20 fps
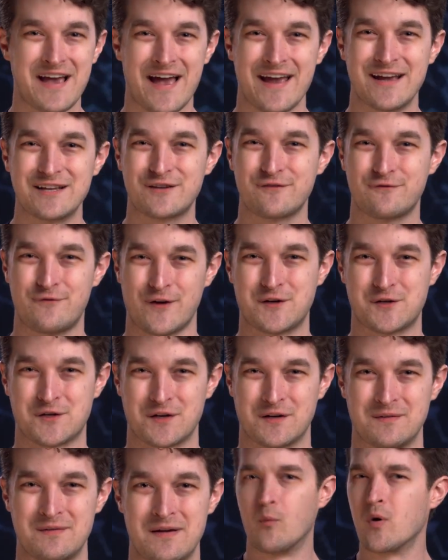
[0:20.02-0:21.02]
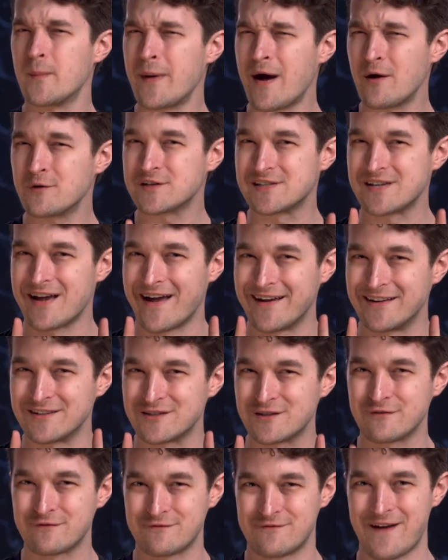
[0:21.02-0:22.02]
science fiction. What about
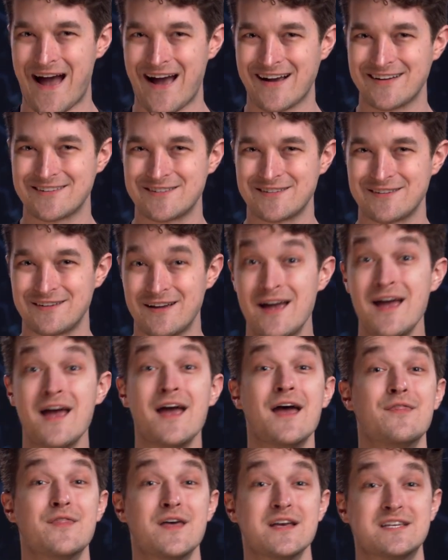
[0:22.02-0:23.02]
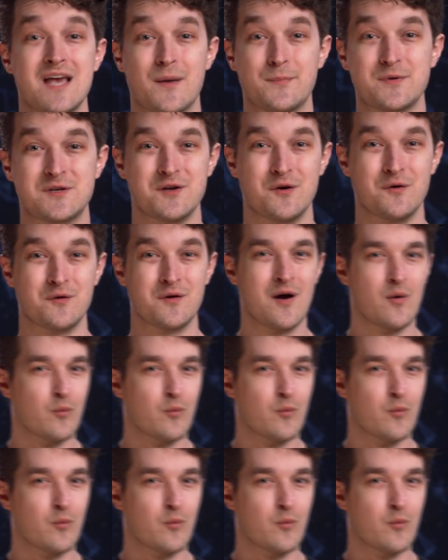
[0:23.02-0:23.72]
science fact? In this episode,